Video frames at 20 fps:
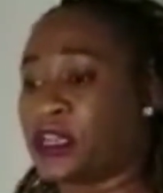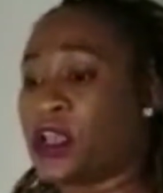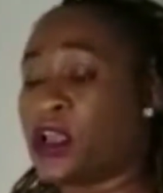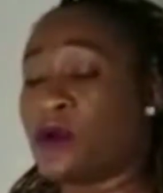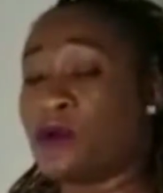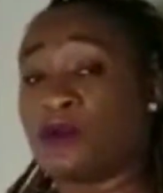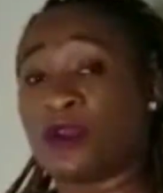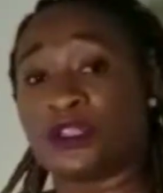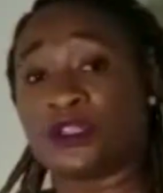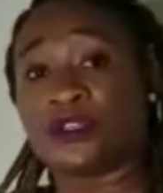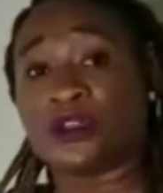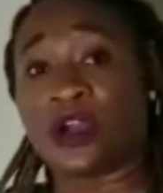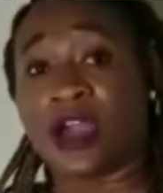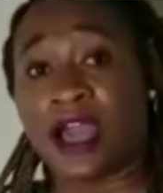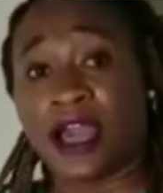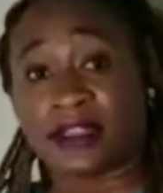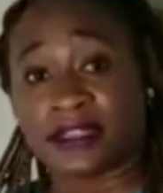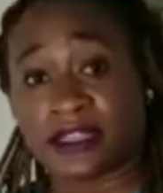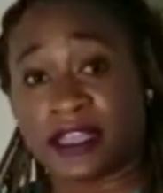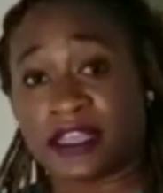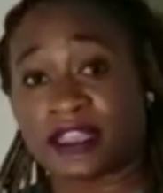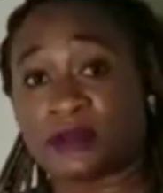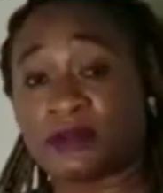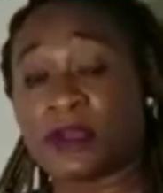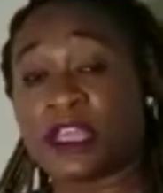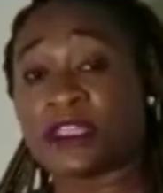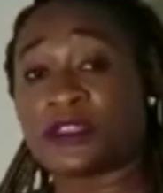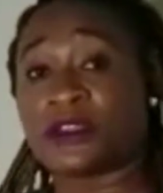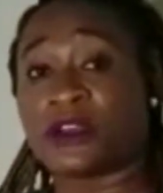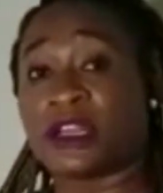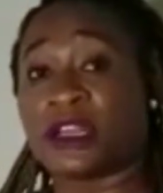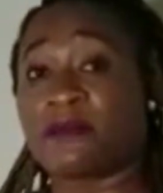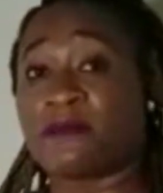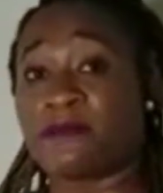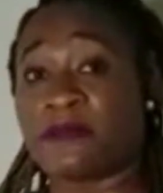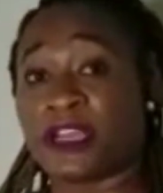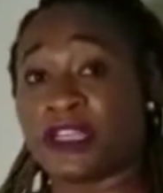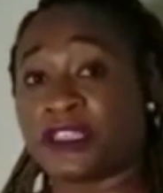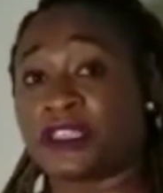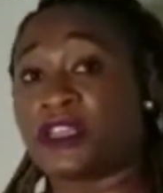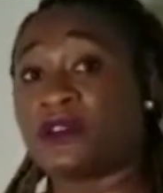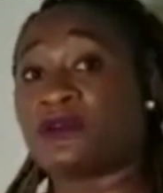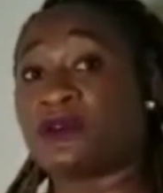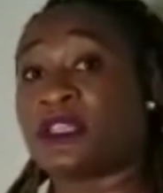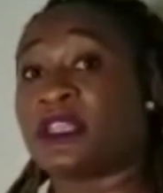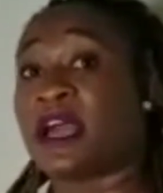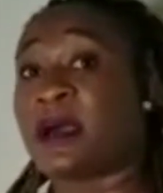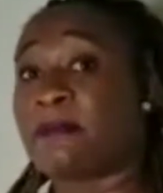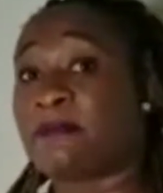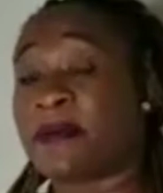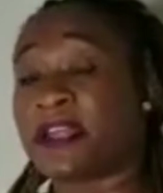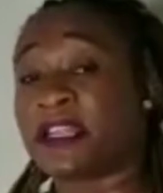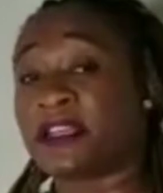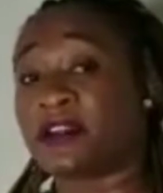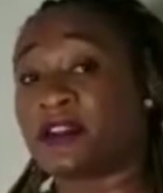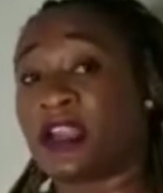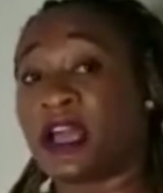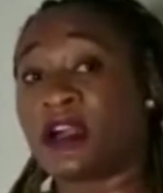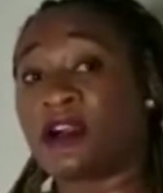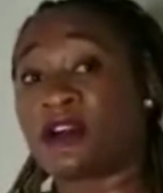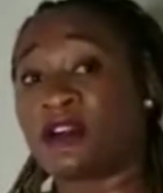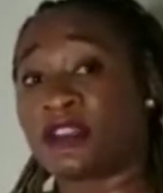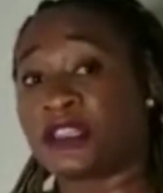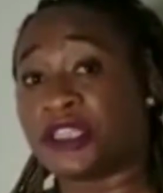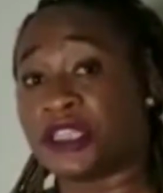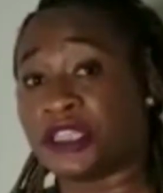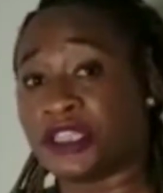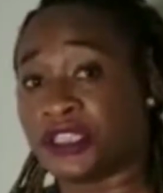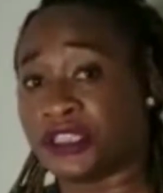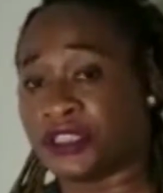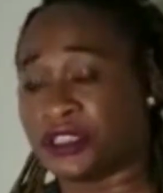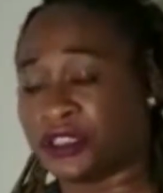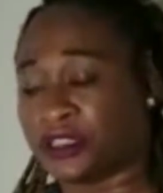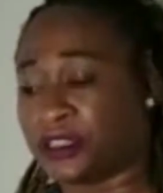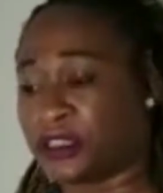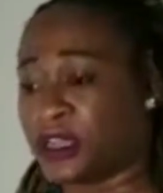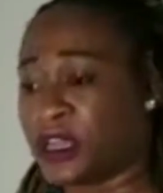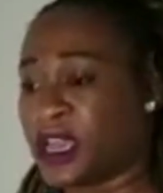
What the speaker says: With your assessment on a patient with that particular condition,